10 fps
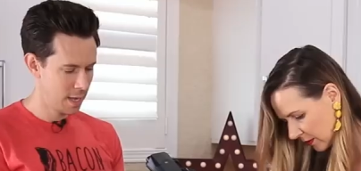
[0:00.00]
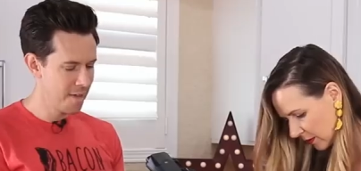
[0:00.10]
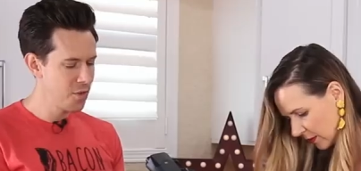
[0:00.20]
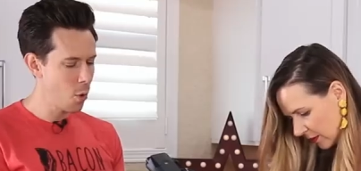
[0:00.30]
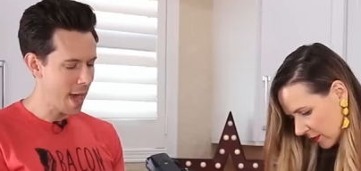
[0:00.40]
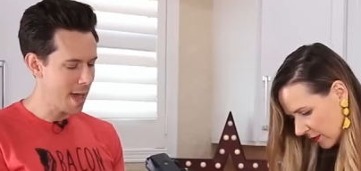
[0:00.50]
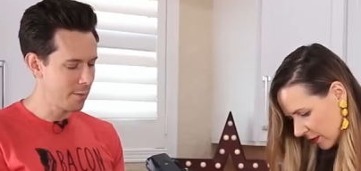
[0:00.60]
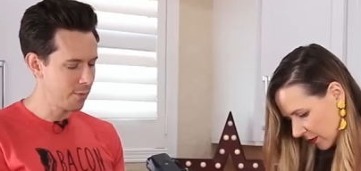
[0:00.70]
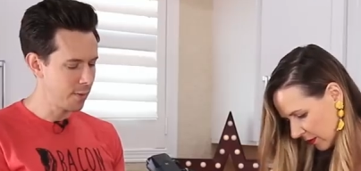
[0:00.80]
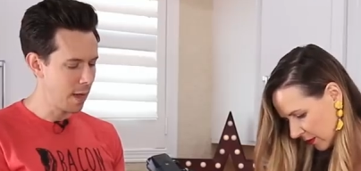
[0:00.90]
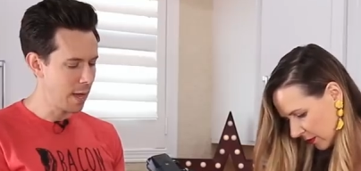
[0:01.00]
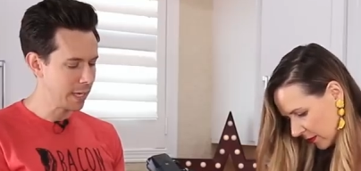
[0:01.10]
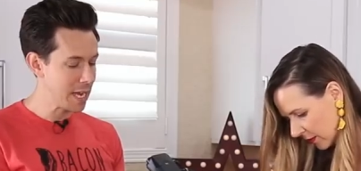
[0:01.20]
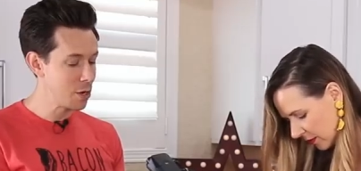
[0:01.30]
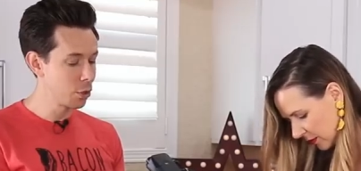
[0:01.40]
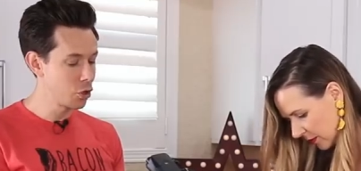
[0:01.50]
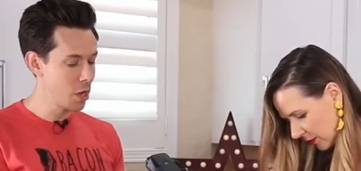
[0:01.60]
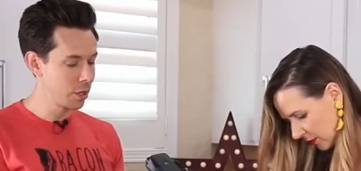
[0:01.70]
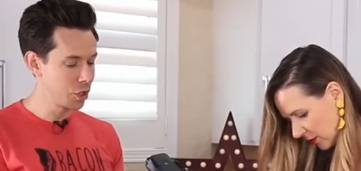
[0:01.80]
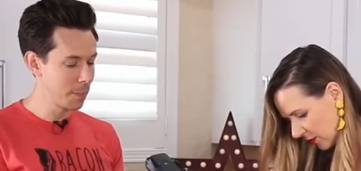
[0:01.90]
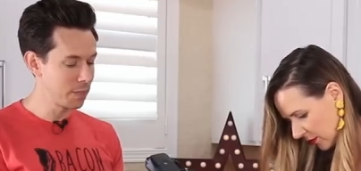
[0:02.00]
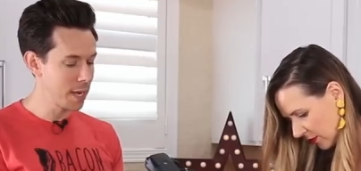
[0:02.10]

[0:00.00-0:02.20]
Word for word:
Speaker 1: If you have keto chocolate chips